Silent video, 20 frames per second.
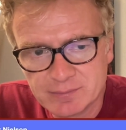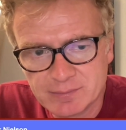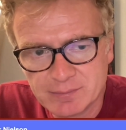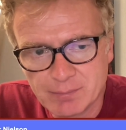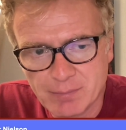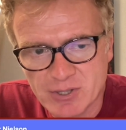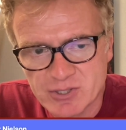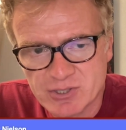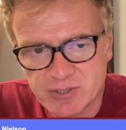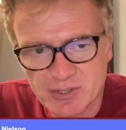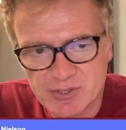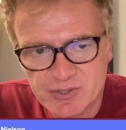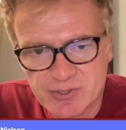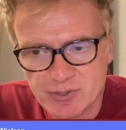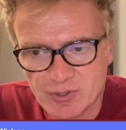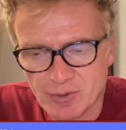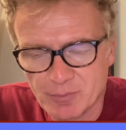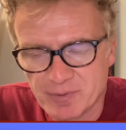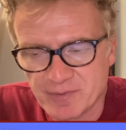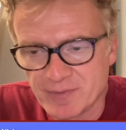much less,
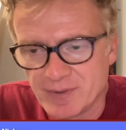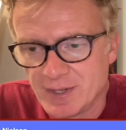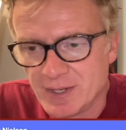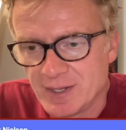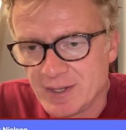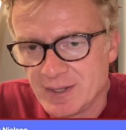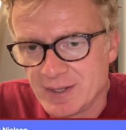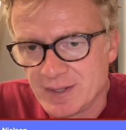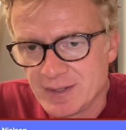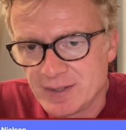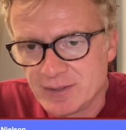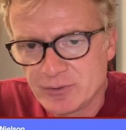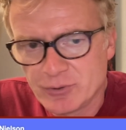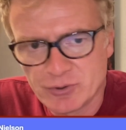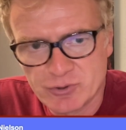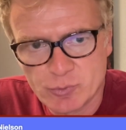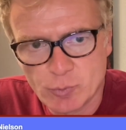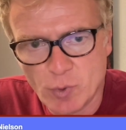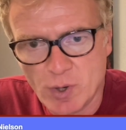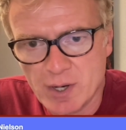But he
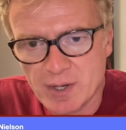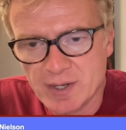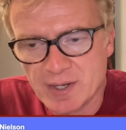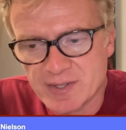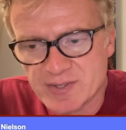goes, why?